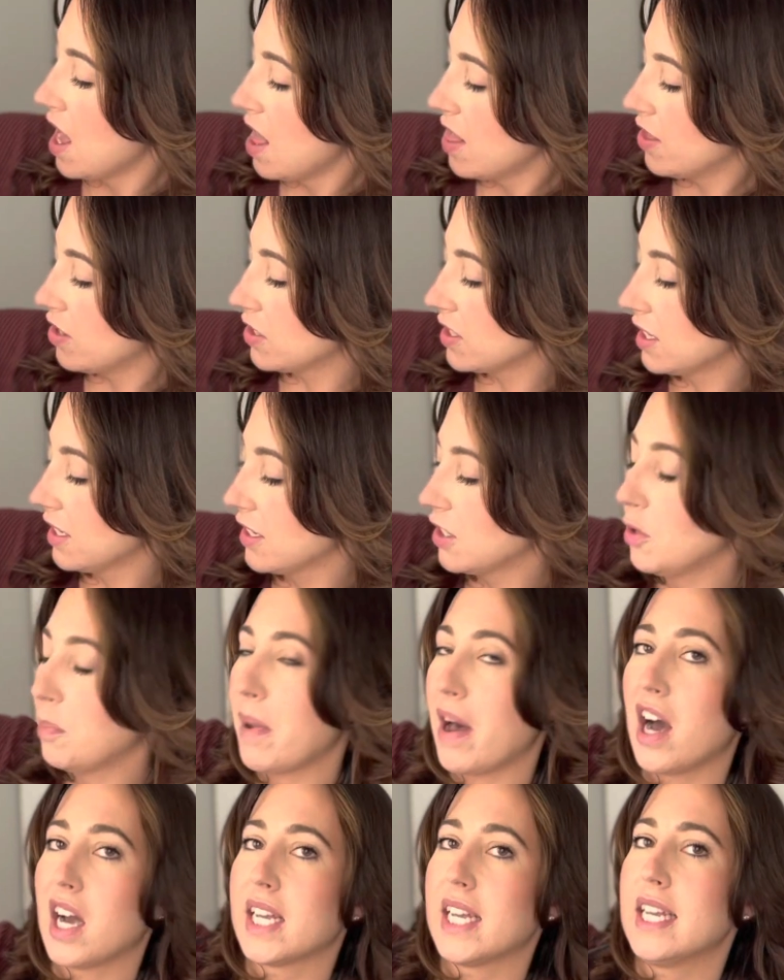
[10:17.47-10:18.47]
There's a little
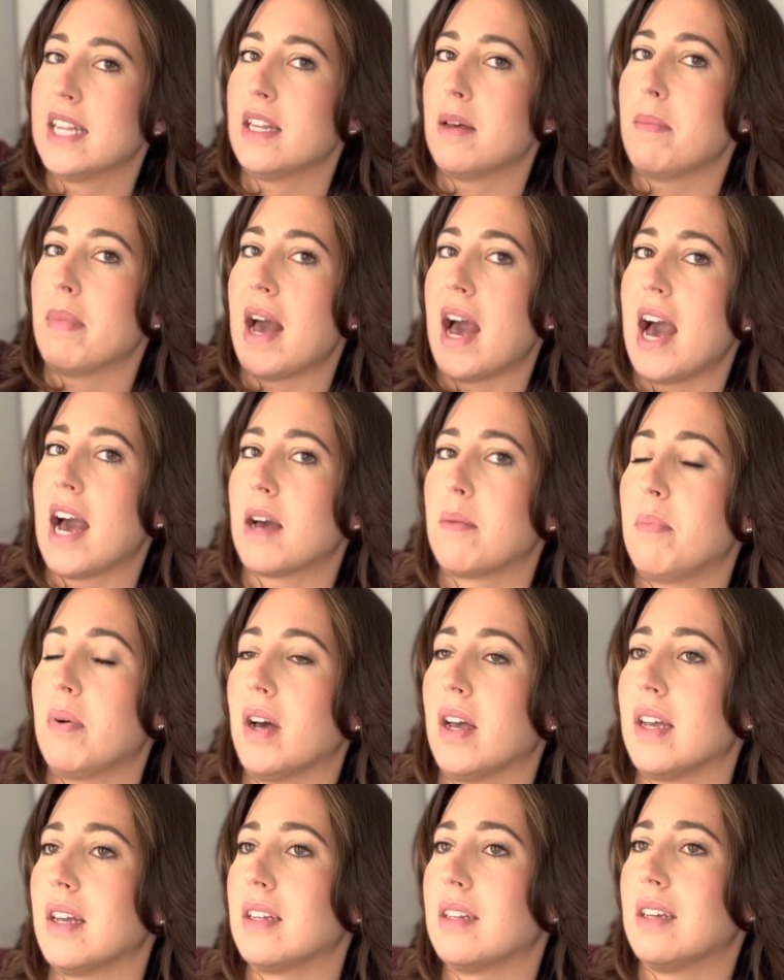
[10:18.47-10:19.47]
pocket in the back,
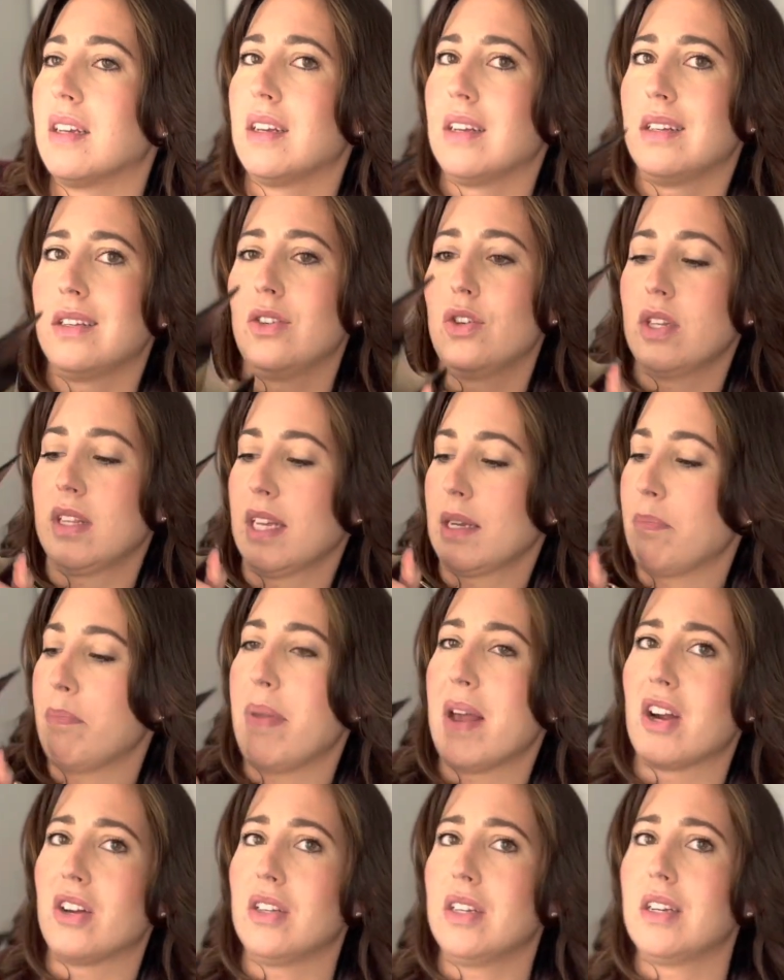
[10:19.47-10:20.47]
but you can like
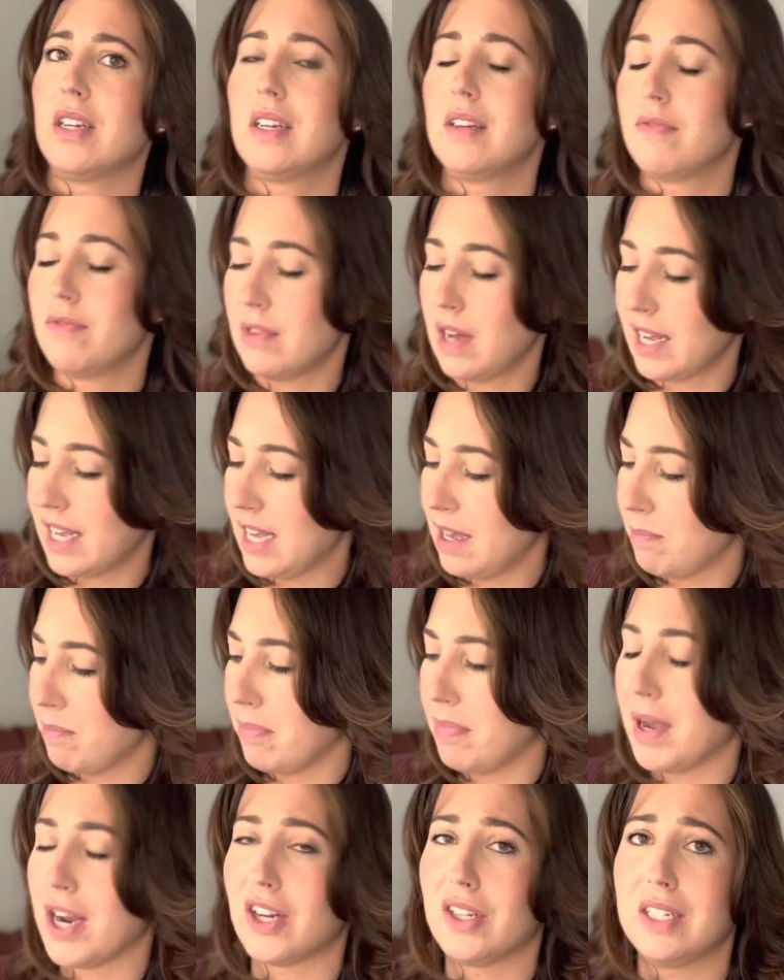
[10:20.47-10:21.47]
I can
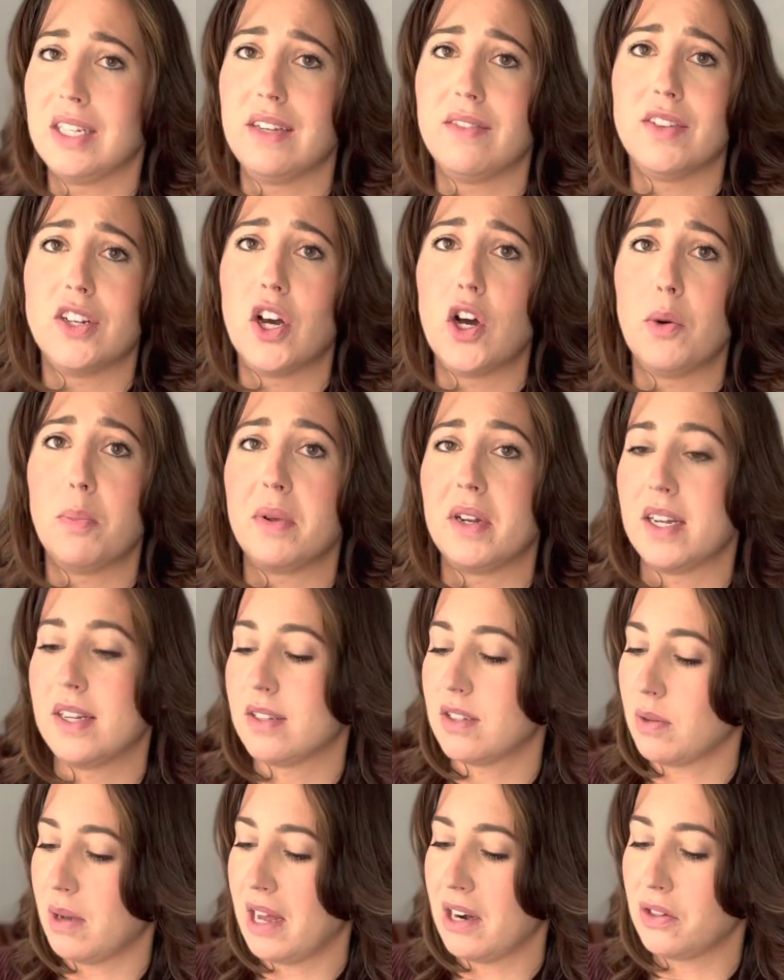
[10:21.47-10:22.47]
barely even open it,
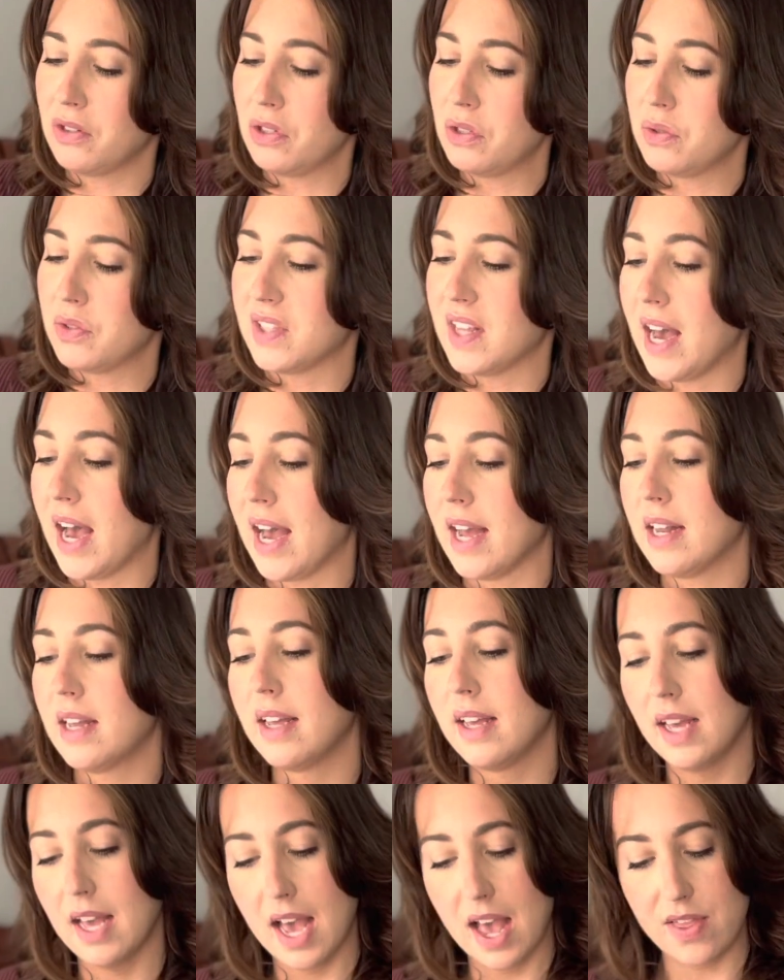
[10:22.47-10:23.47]
so I don't use that.
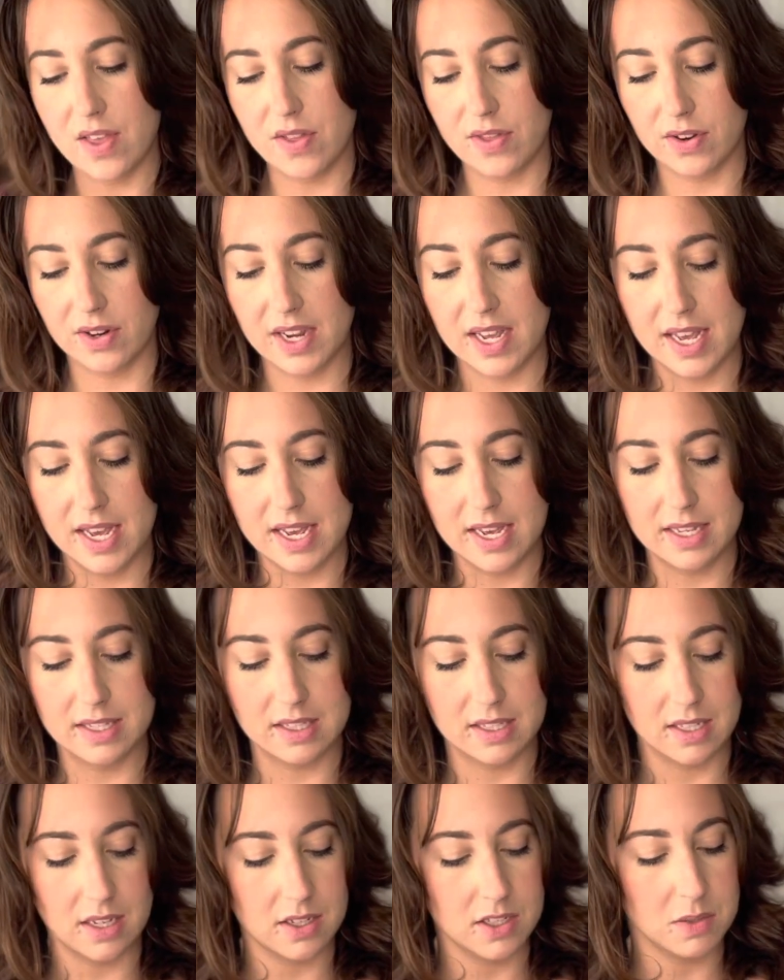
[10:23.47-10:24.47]
And then there is
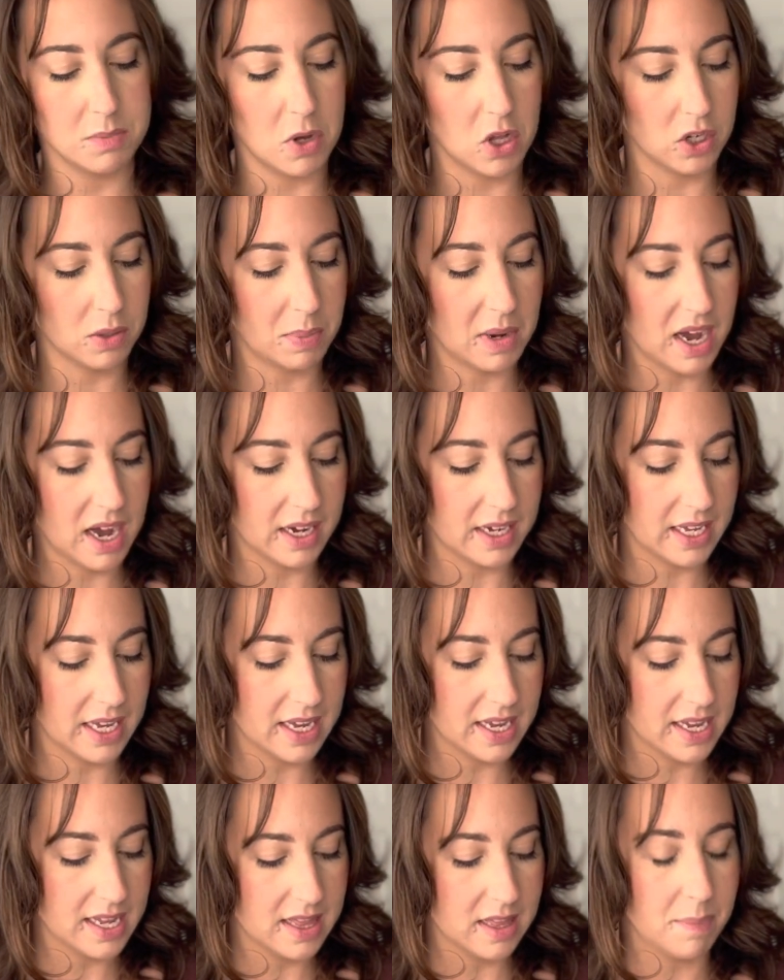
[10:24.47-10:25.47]
a smaller pocket
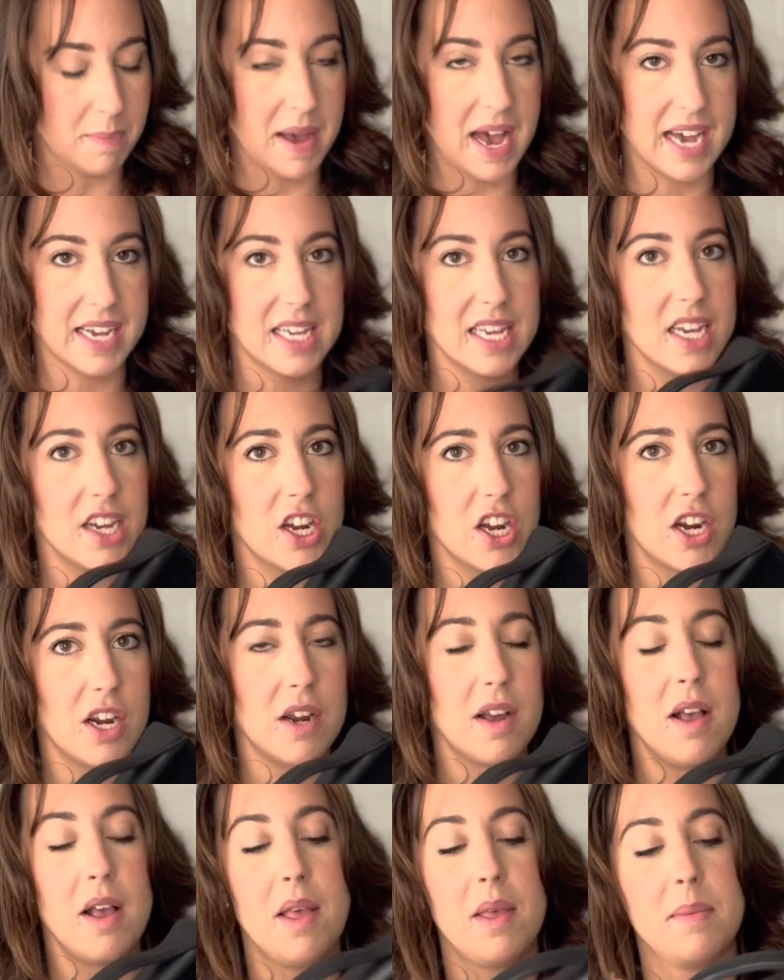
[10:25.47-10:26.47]
in the back here,
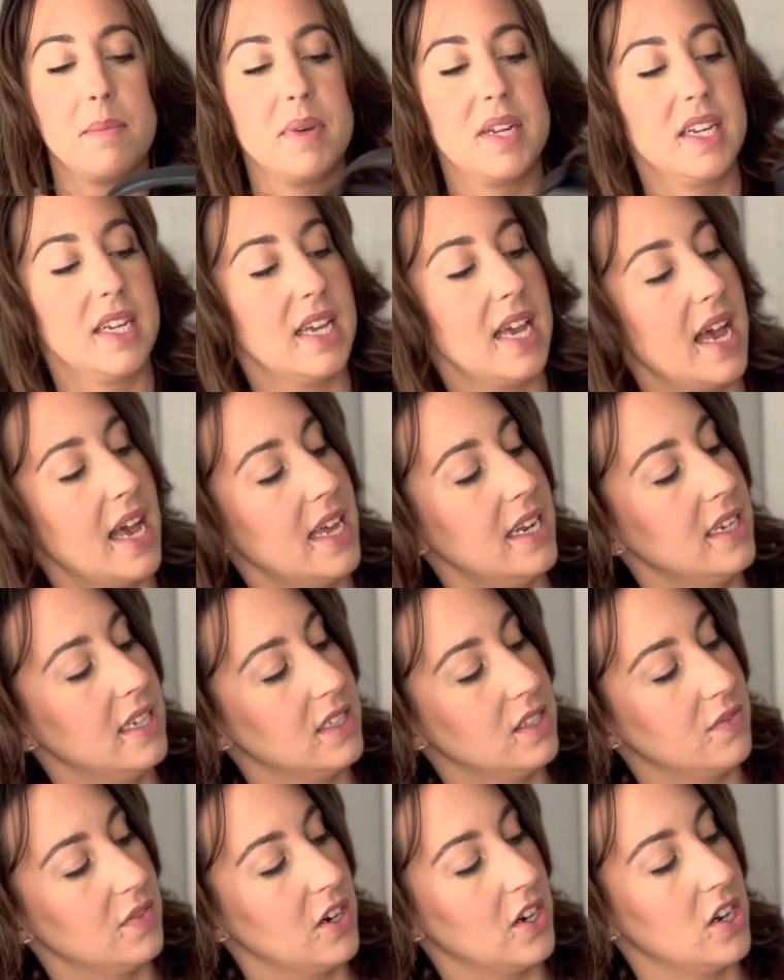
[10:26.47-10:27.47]
but again,
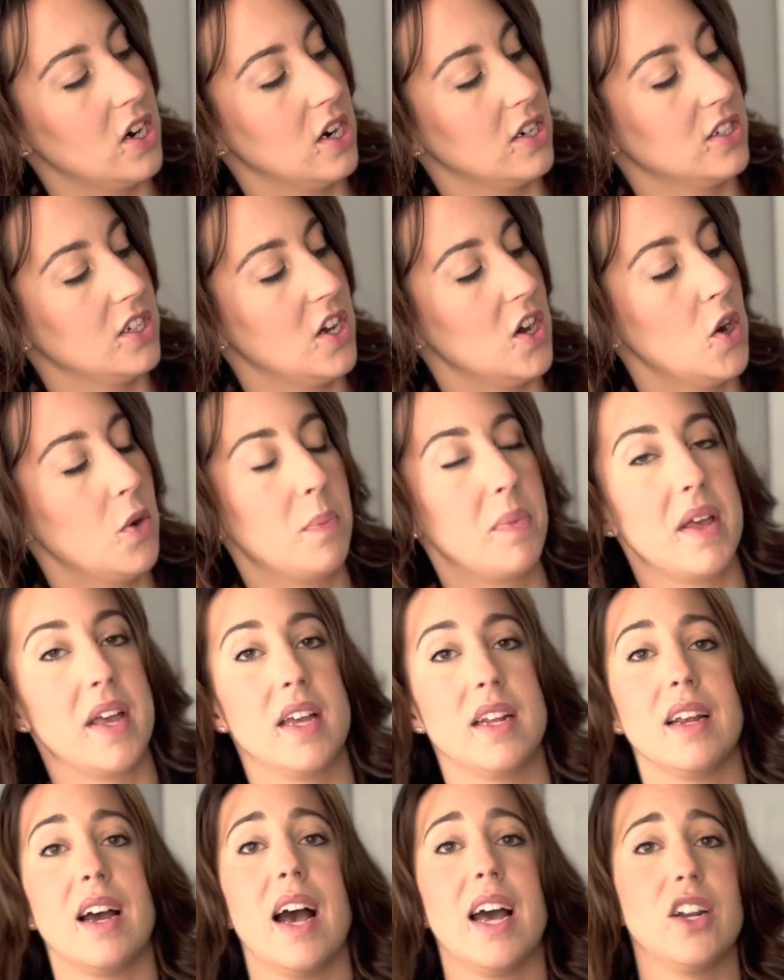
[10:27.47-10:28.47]
it's very hard to
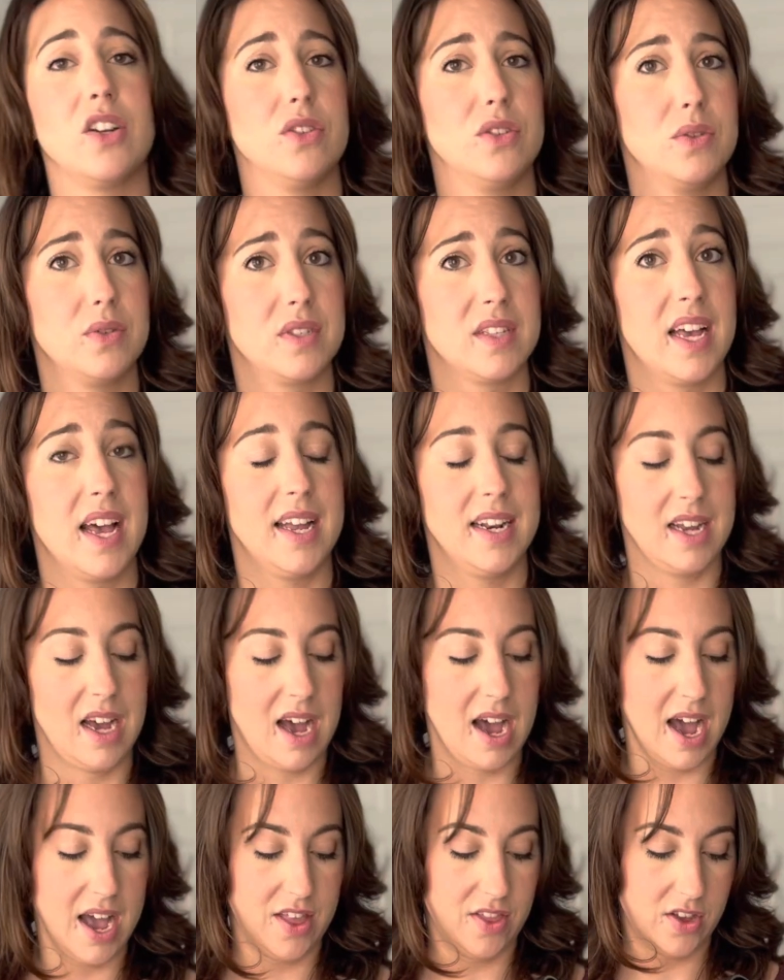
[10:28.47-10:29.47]
open. I don't use that
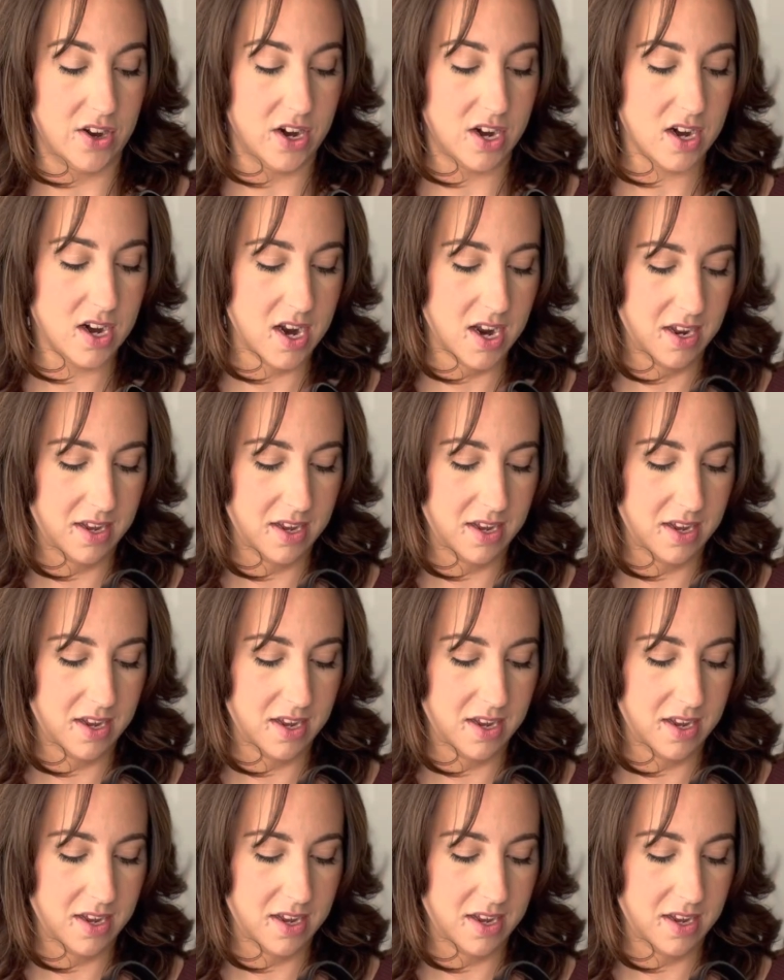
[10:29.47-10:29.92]
either.